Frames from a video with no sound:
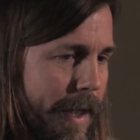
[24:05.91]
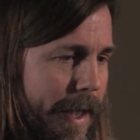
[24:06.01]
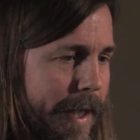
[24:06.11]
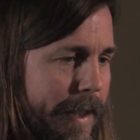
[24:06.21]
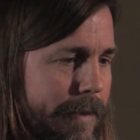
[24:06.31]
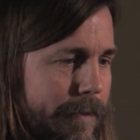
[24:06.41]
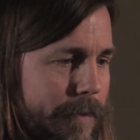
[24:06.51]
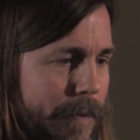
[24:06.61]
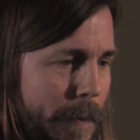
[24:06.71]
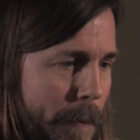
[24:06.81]
And,
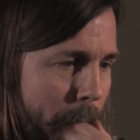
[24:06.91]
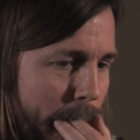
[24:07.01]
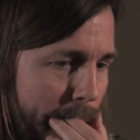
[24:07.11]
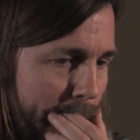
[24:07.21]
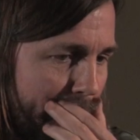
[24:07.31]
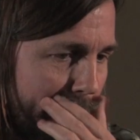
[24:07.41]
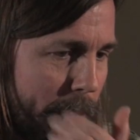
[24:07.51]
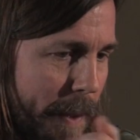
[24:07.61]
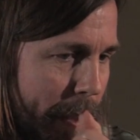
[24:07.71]
you know,